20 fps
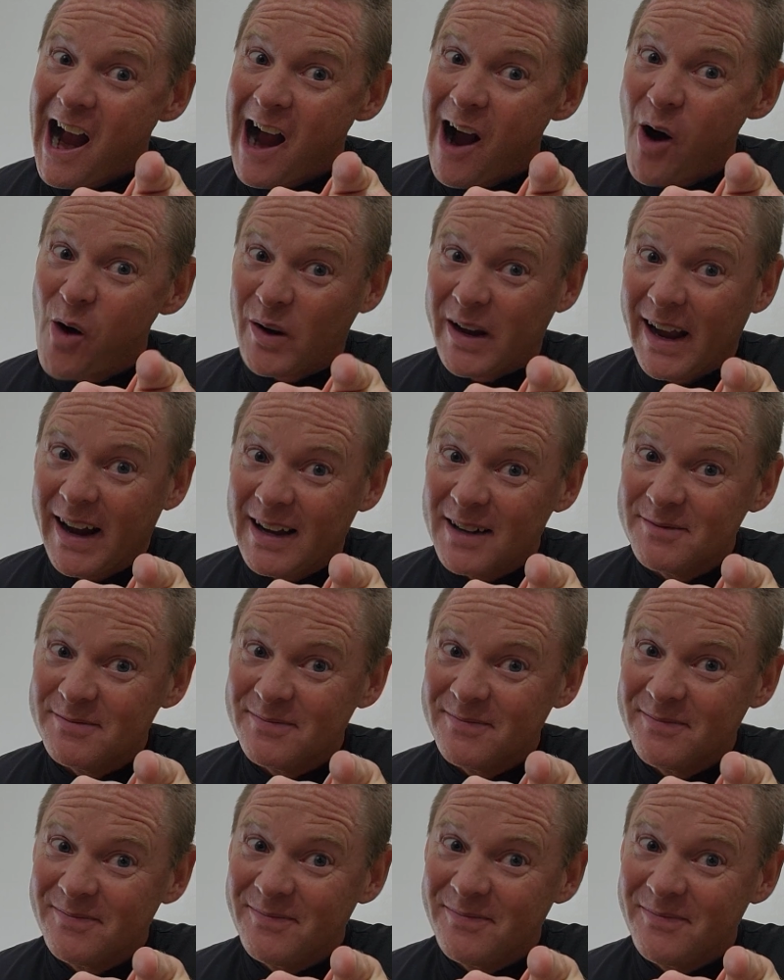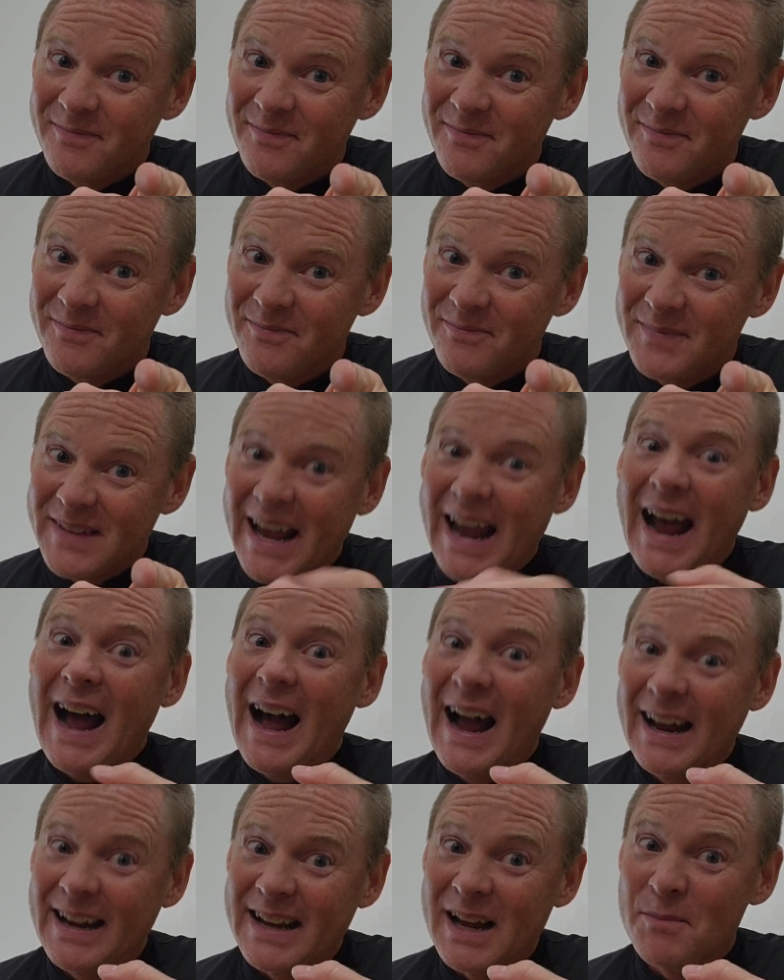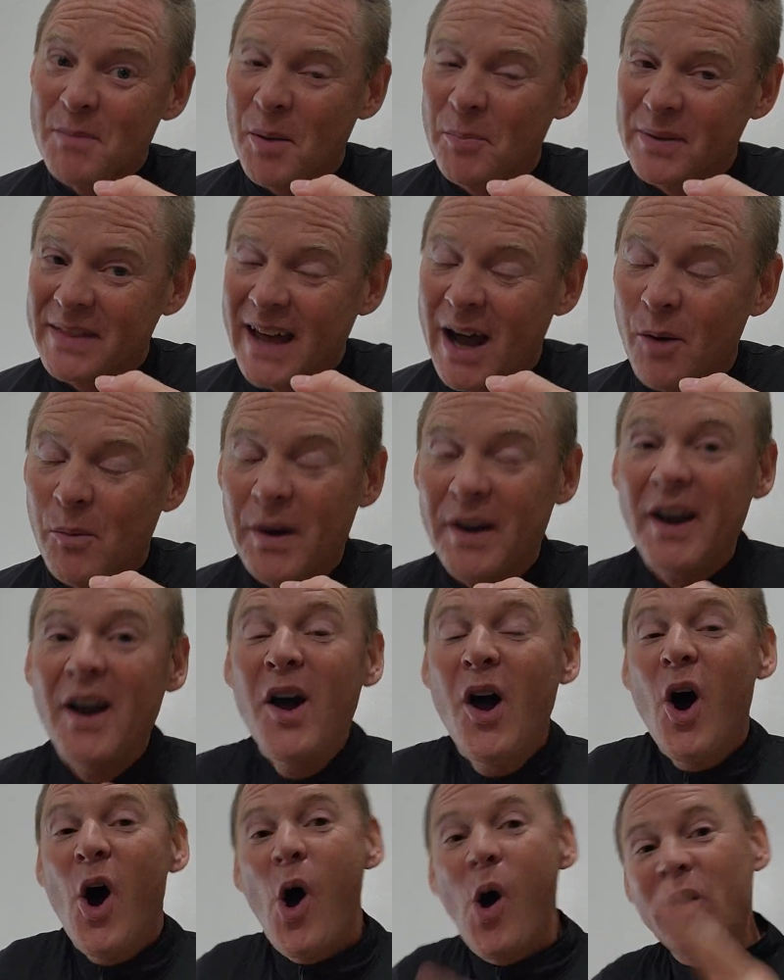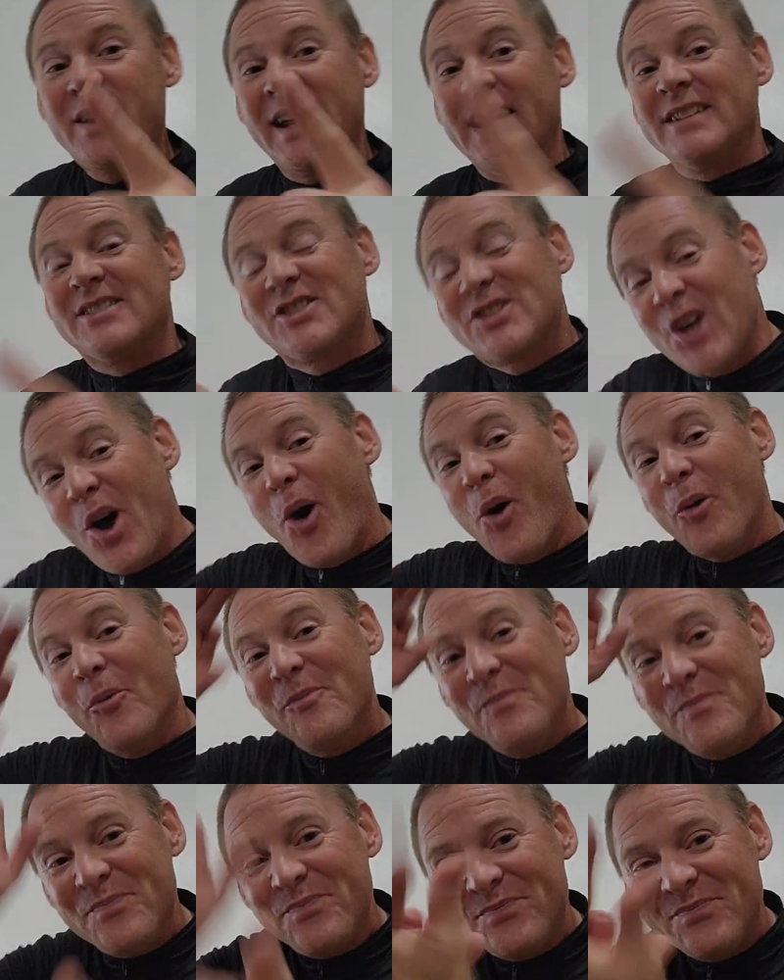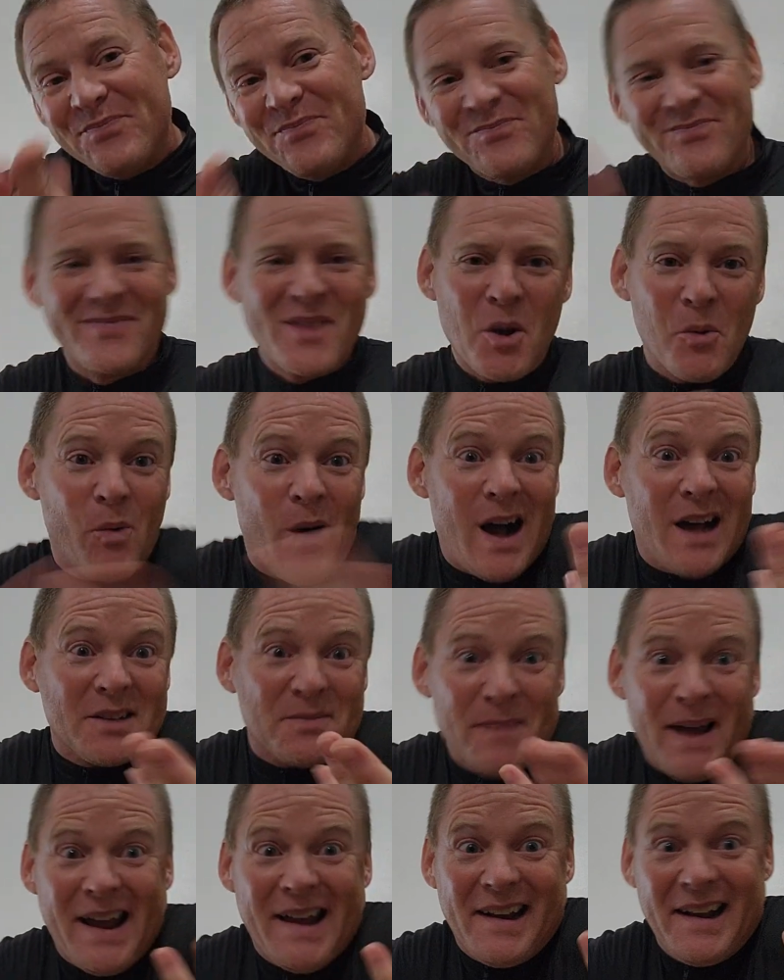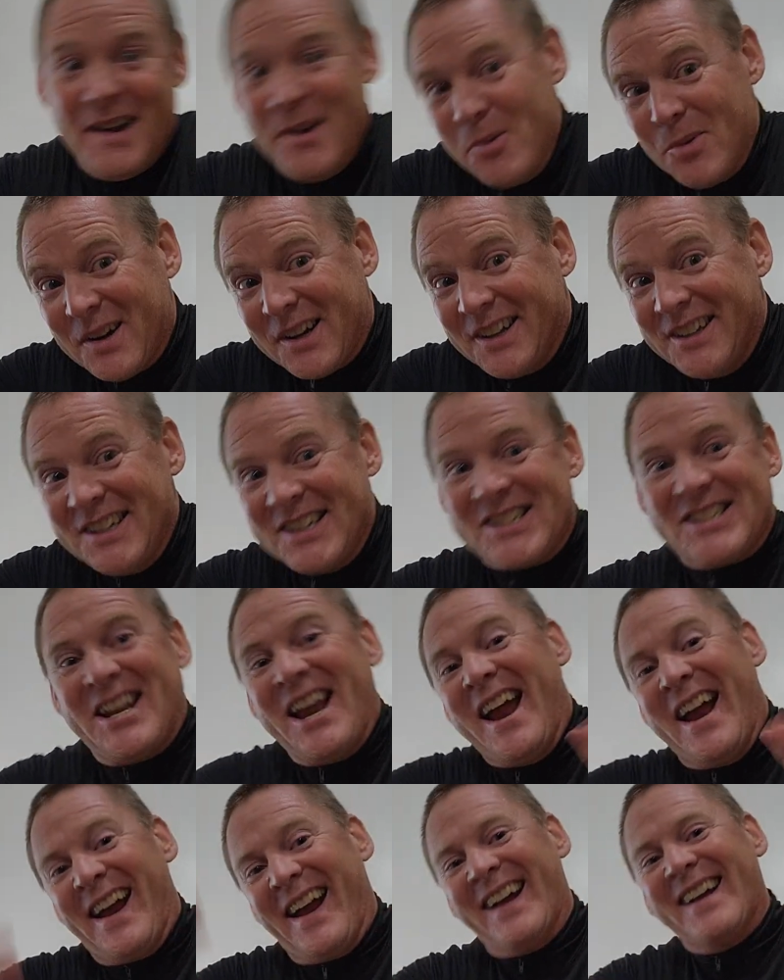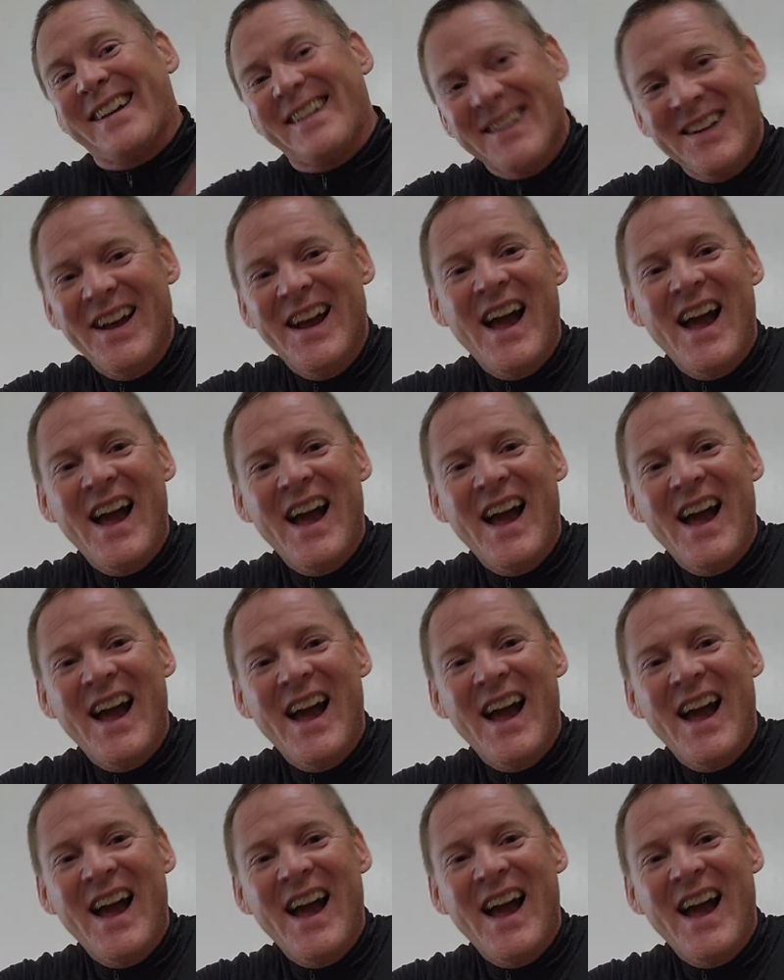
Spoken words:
Okay. Yeah, I came up with that one. Okay, so, wise man, hey, what can you say?